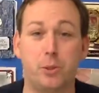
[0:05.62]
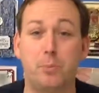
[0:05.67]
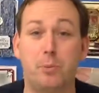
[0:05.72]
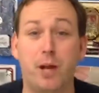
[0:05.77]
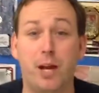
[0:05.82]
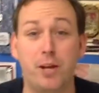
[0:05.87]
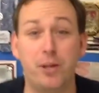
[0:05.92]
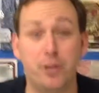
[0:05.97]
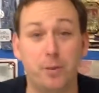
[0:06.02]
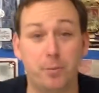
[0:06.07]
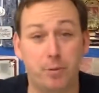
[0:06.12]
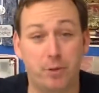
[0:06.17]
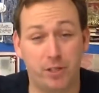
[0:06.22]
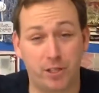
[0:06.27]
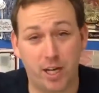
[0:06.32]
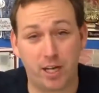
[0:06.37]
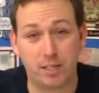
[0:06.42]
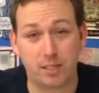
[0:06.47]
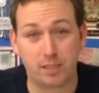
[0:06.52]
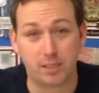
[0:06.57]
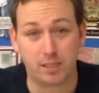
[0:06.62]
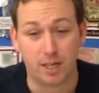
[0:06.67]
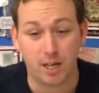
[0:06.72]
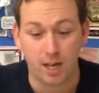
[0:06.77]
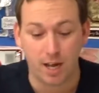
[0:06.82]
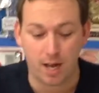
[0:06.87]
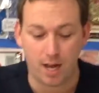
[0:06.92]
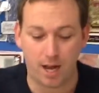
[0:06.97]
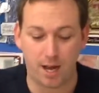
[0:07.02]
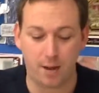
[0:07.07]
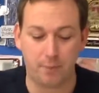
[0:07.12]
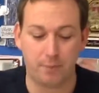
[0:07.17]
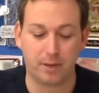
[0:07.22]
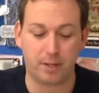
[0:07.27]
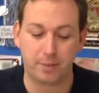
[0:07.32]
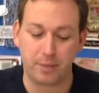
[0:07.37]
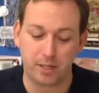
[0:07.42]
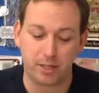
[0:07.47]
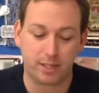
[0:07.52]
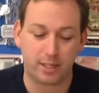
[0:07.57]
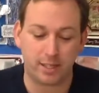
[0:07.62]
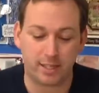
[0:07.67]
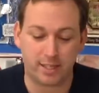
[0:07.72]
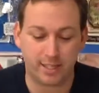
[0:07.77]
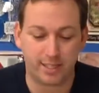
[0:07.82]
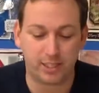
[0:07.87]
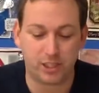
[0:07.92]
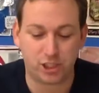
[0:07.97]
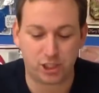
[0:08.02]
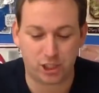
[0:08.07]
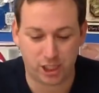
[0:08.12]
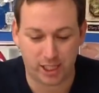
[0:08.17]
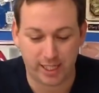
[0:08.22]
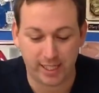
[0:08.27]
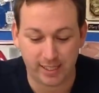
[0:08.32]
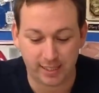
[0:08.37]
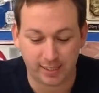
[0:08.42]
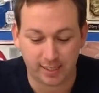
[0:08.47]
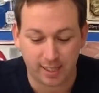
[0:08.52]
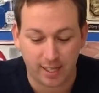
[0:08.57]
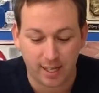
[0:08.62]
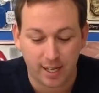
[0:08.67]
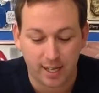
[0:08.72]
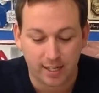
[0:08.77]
a brand new product. We're going to be looking at these sheets.